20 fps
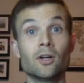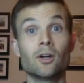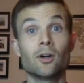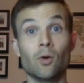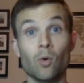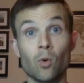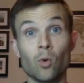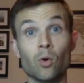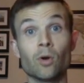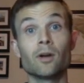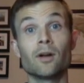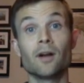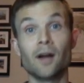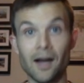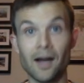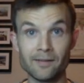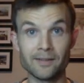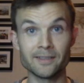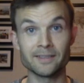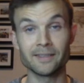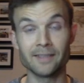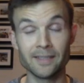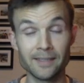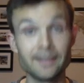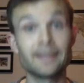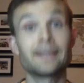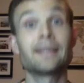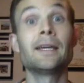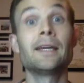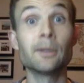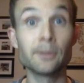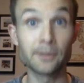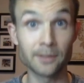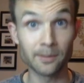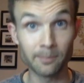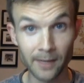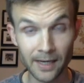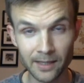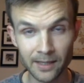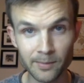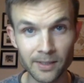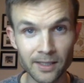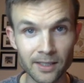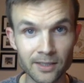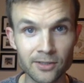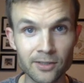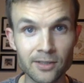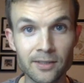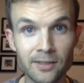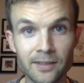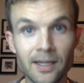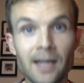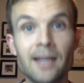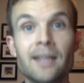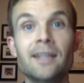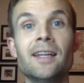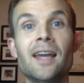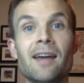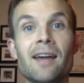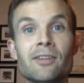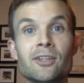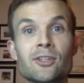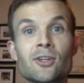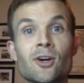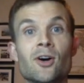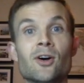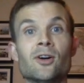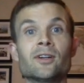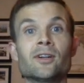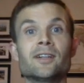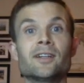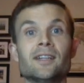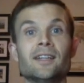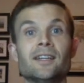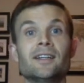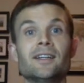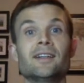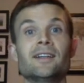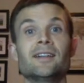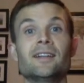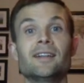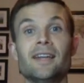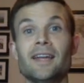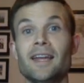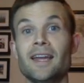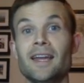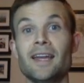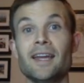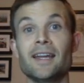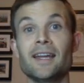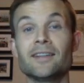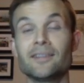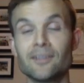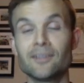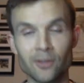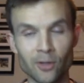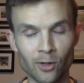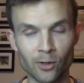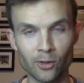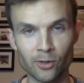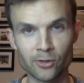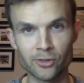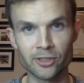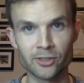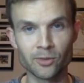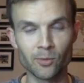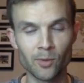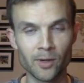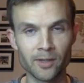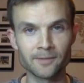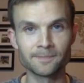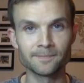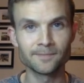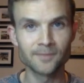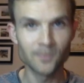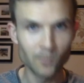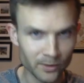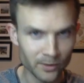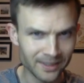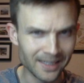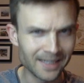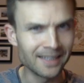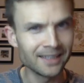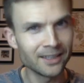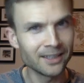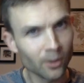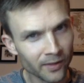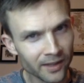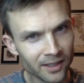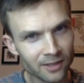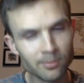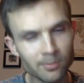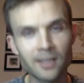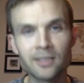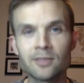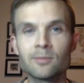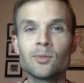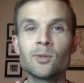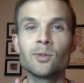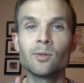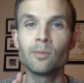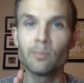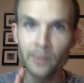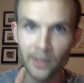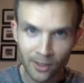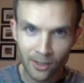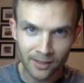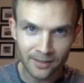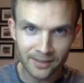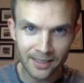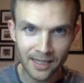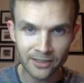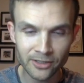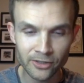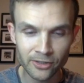Or, obviously, you kill somebody because you decided to have a dog and they're allergic to one. Once again, don't think it's possible, but contact your